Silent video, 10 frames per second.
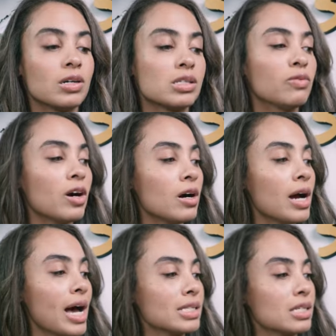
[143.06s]
as far
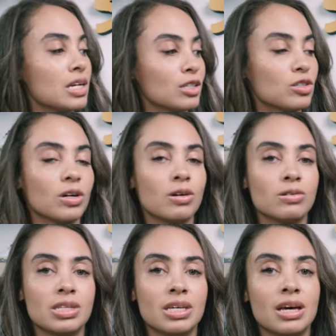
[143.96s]
as the texture
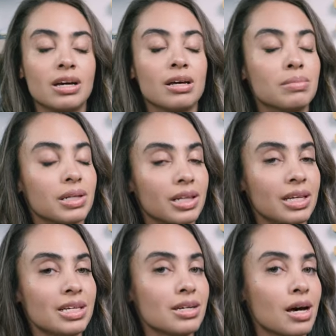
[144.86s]
goes, the
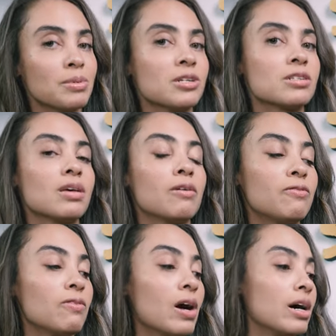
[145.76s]
complete upper is
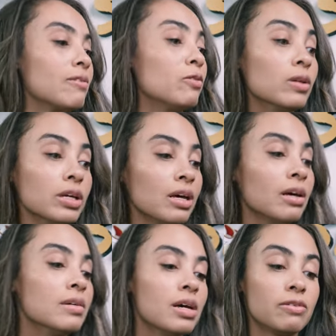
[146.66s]
uh, fully
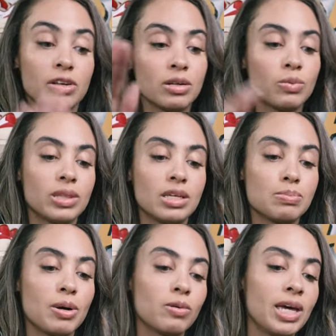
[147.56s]
filled with this
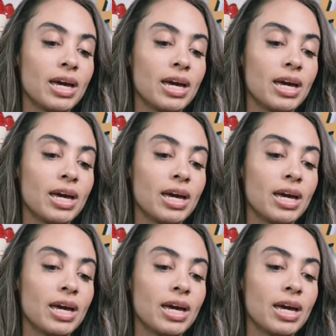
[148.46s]
pony